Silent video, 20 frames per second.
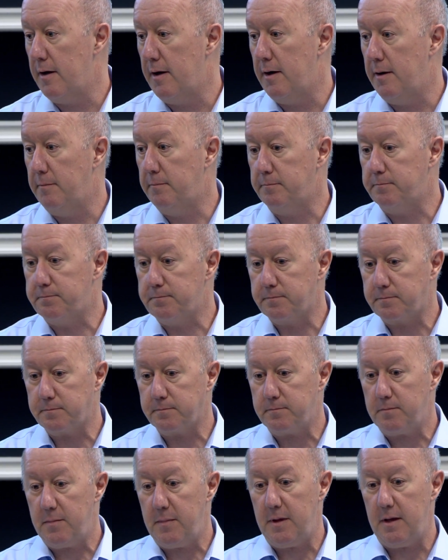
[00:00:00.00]
Um,
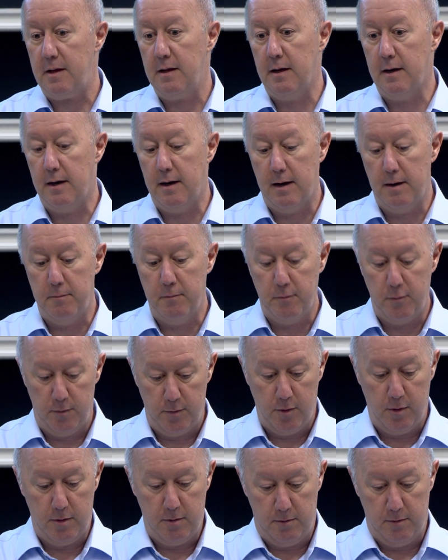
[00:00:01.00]
um,
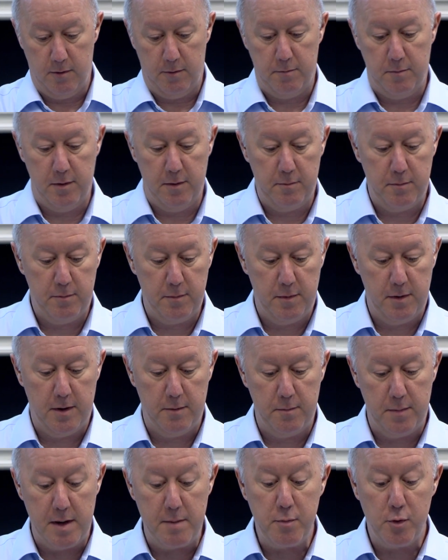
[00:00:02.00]
or, or you
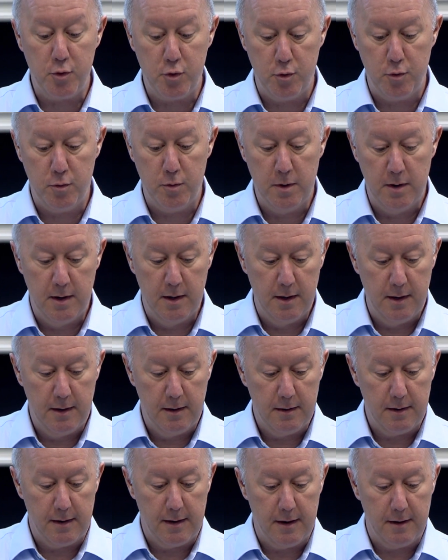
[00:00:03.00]
know, people who
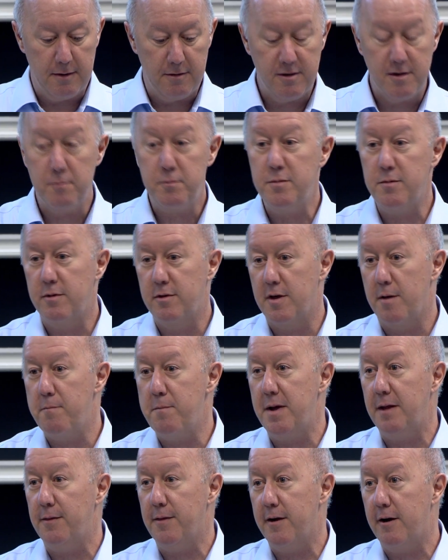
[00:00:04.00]
uh, sub
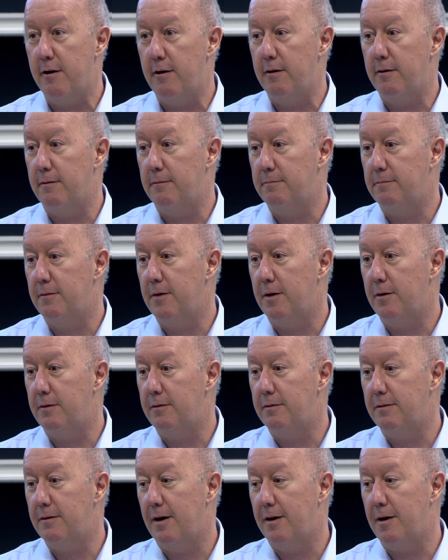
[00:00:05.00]
submit their
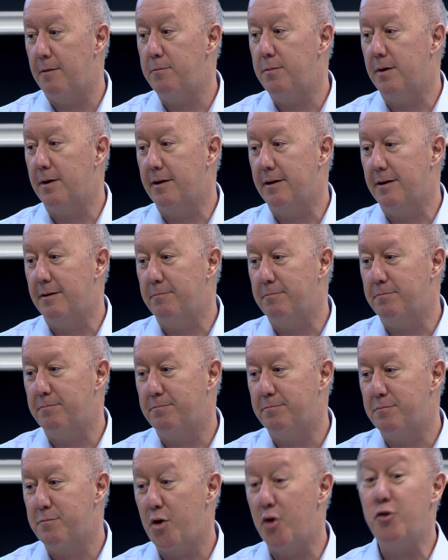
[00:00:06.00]
uh, um,
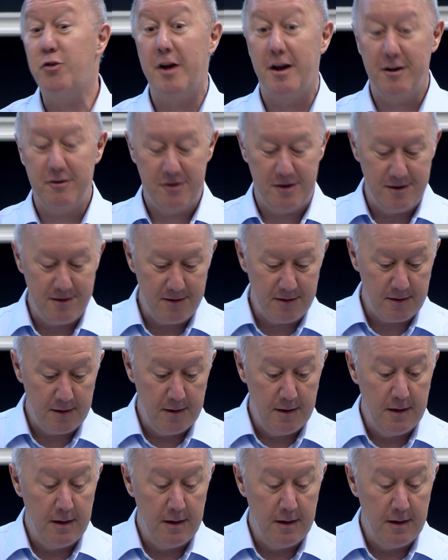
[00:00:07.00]
projections.